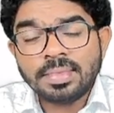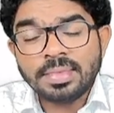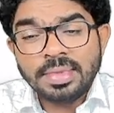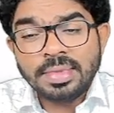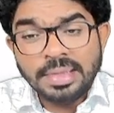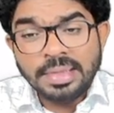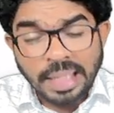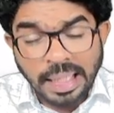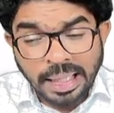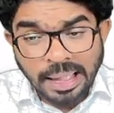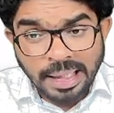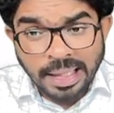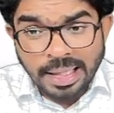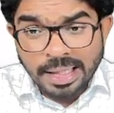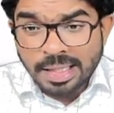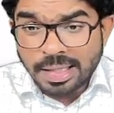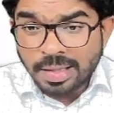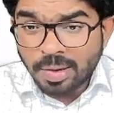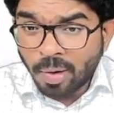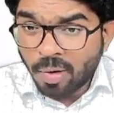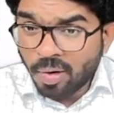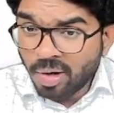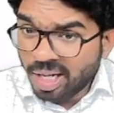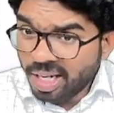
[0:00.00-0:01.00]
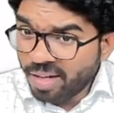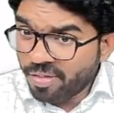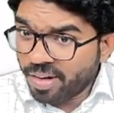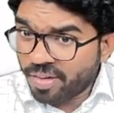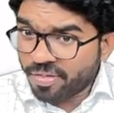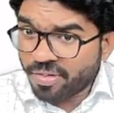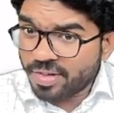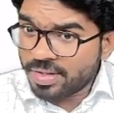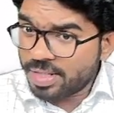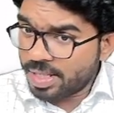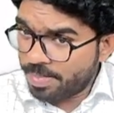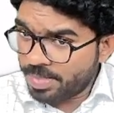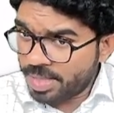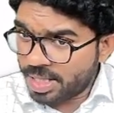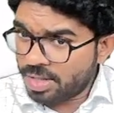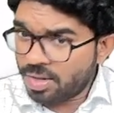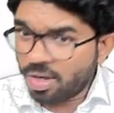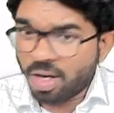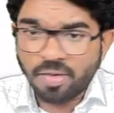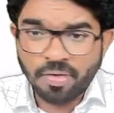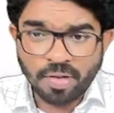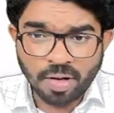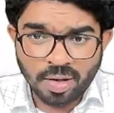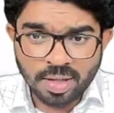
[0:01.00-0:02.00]
checklist only for few subjects,
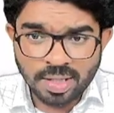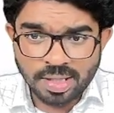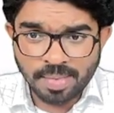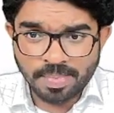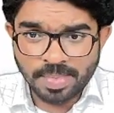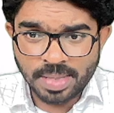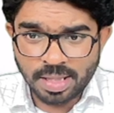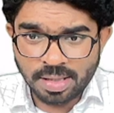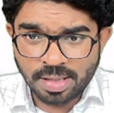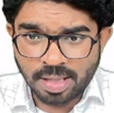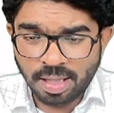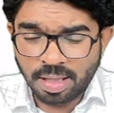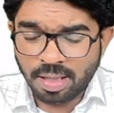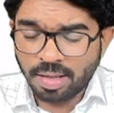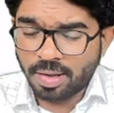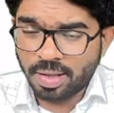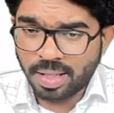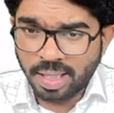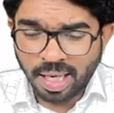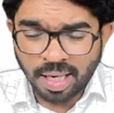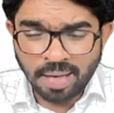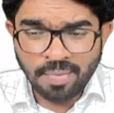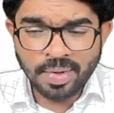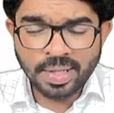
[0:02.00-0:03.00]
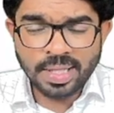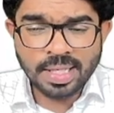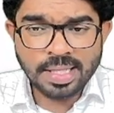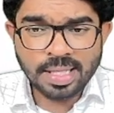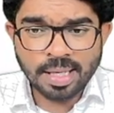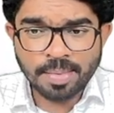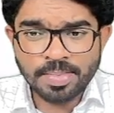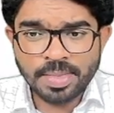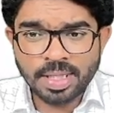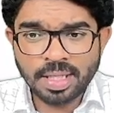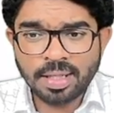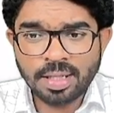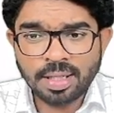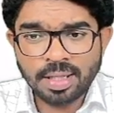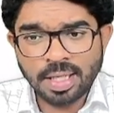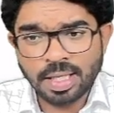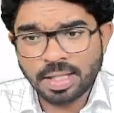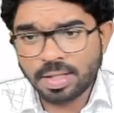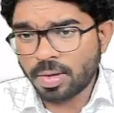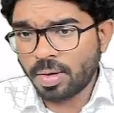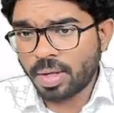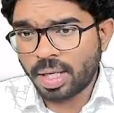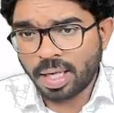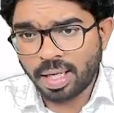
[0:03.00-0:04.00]
not for all subjects. Like, you're done with a subject,
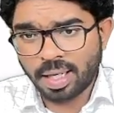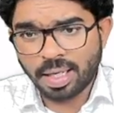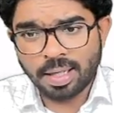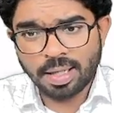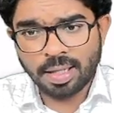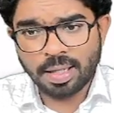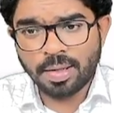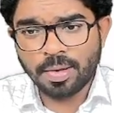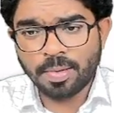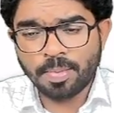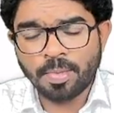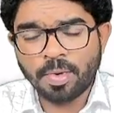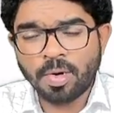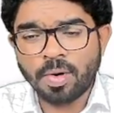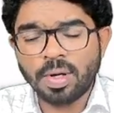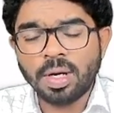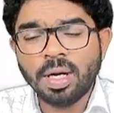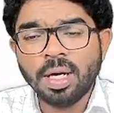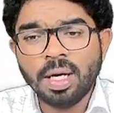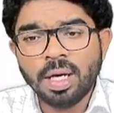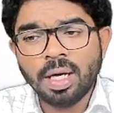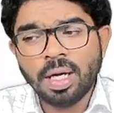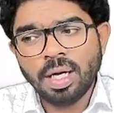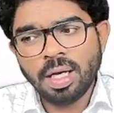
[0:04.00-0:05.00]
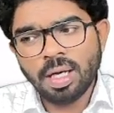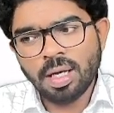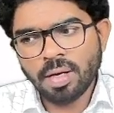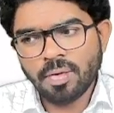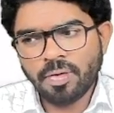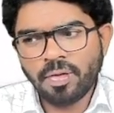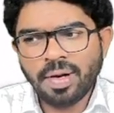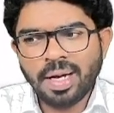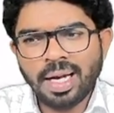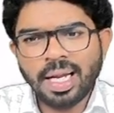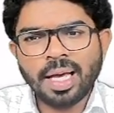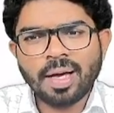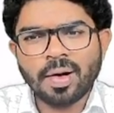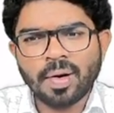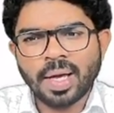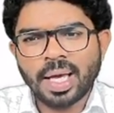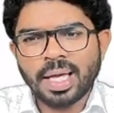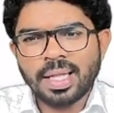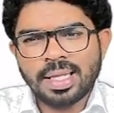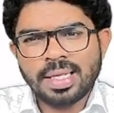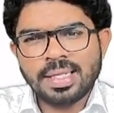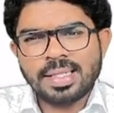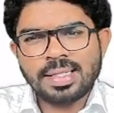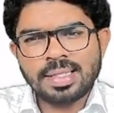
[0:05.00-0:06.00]
it's okay, more. I feel like,
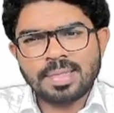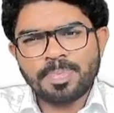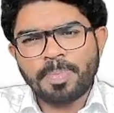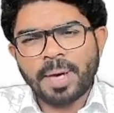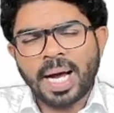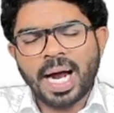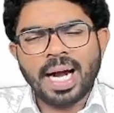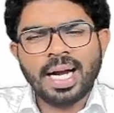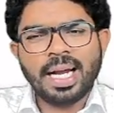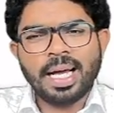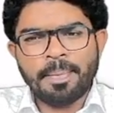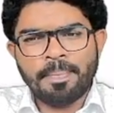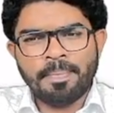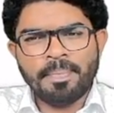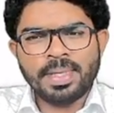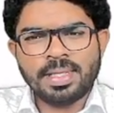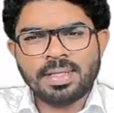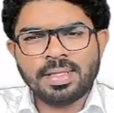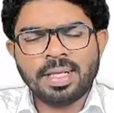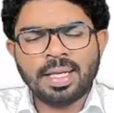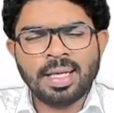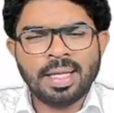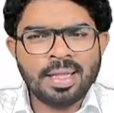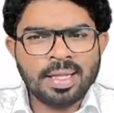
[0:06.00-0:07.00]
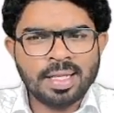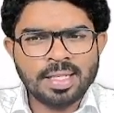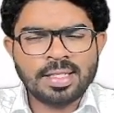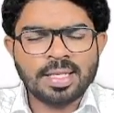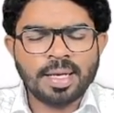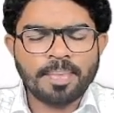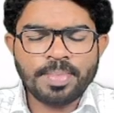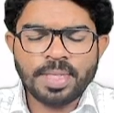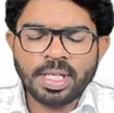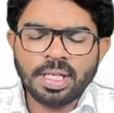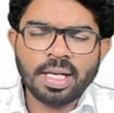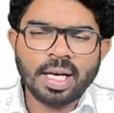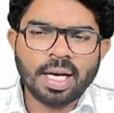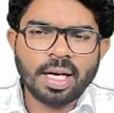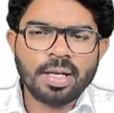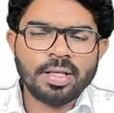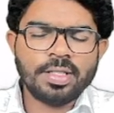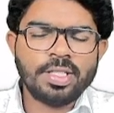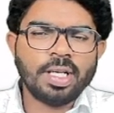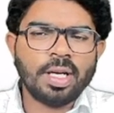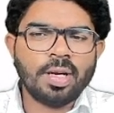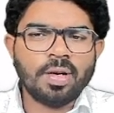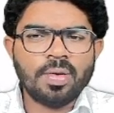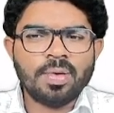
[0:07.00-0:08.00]
okay, this part I'm missing in this subject, yeah,
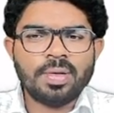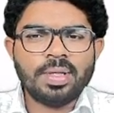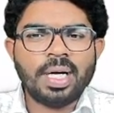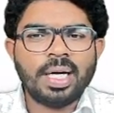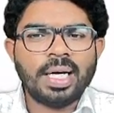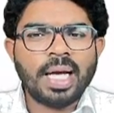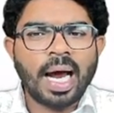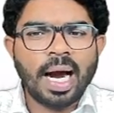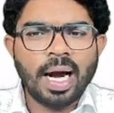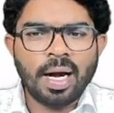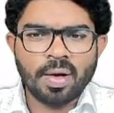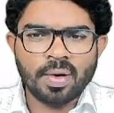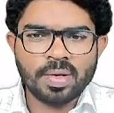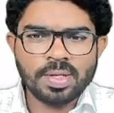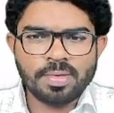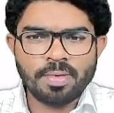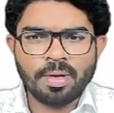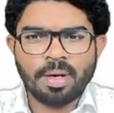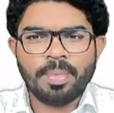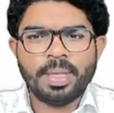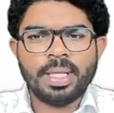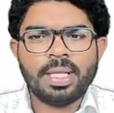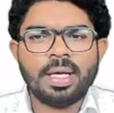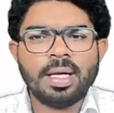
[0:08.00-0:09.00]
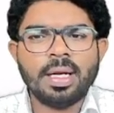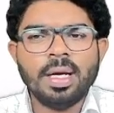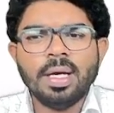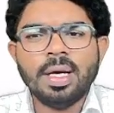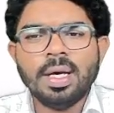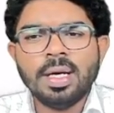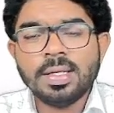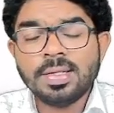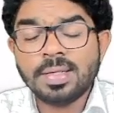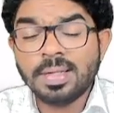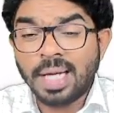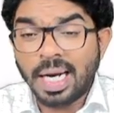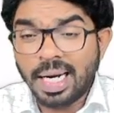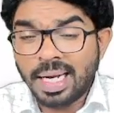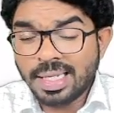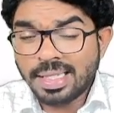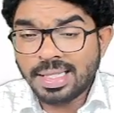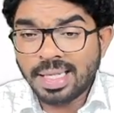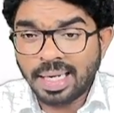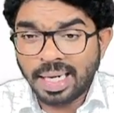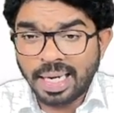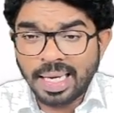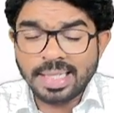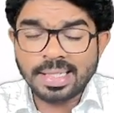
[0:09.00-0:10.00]
chalo, that add-ons will be there. So that is
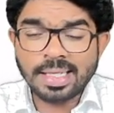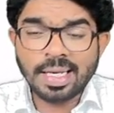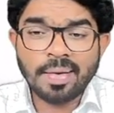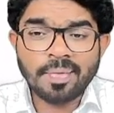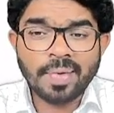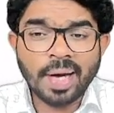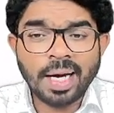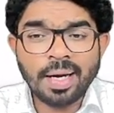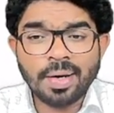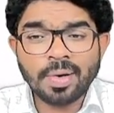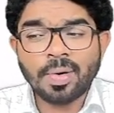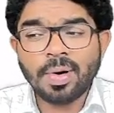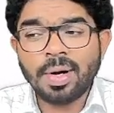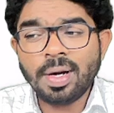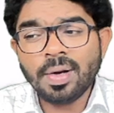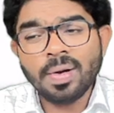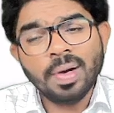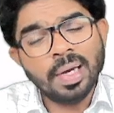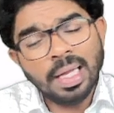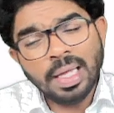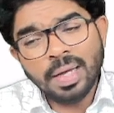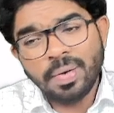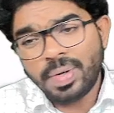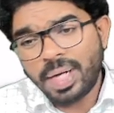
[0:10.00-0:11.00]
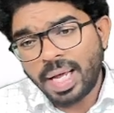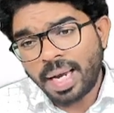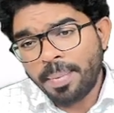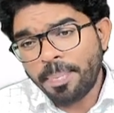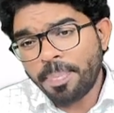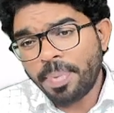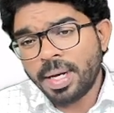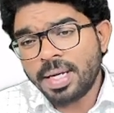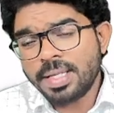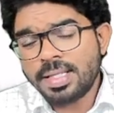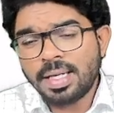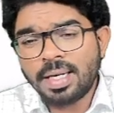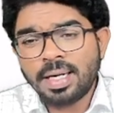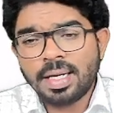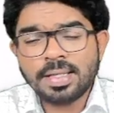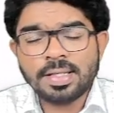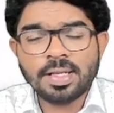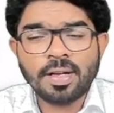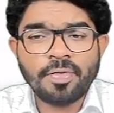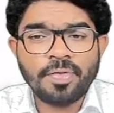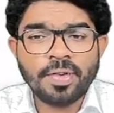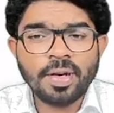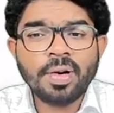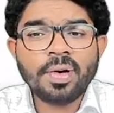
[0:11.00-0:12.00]
the reason why I told you, leave 10%
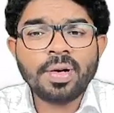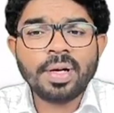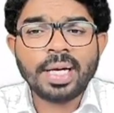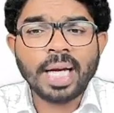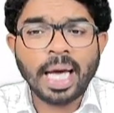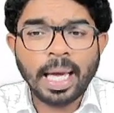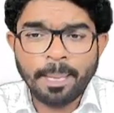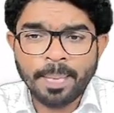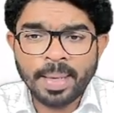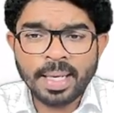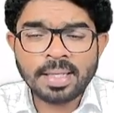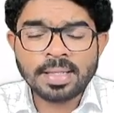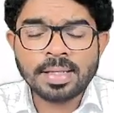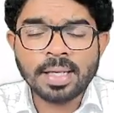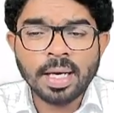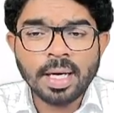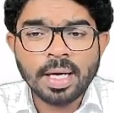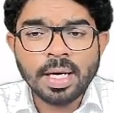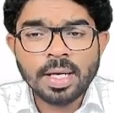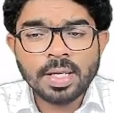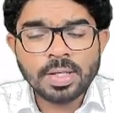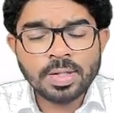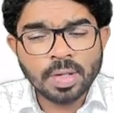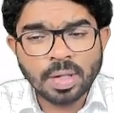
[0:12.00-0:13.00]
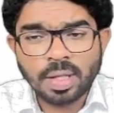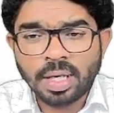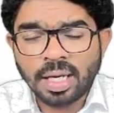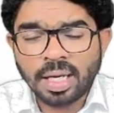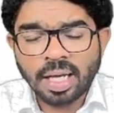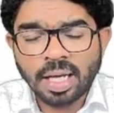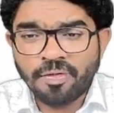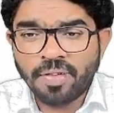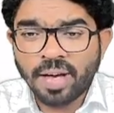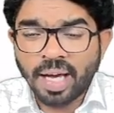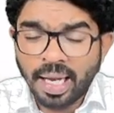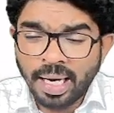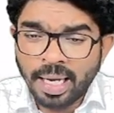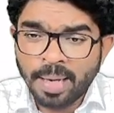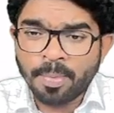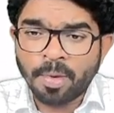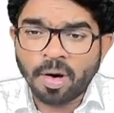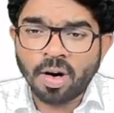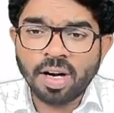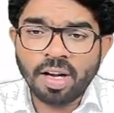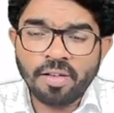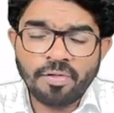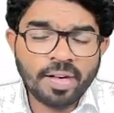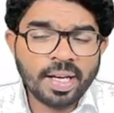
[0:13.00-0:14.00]
of your timings, so that if any
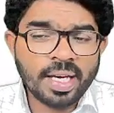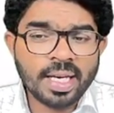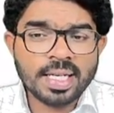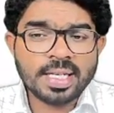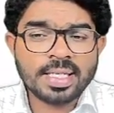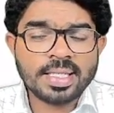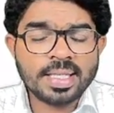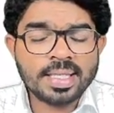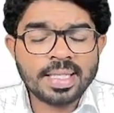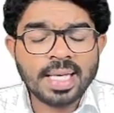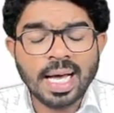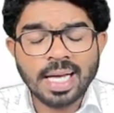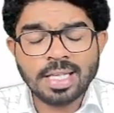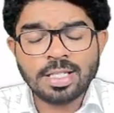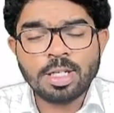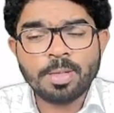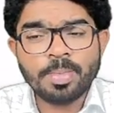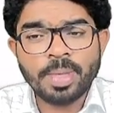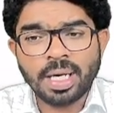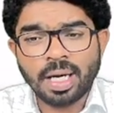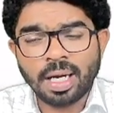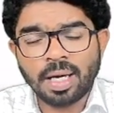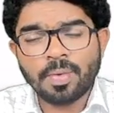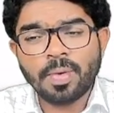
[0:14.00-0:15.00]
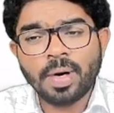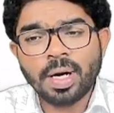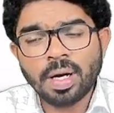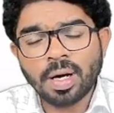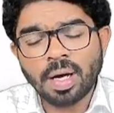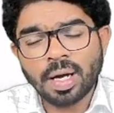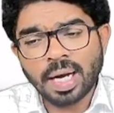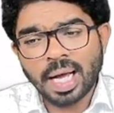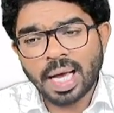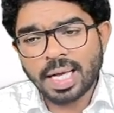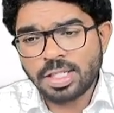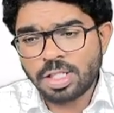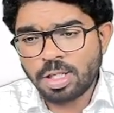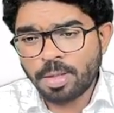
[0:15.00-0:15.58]
modifications has to be required or has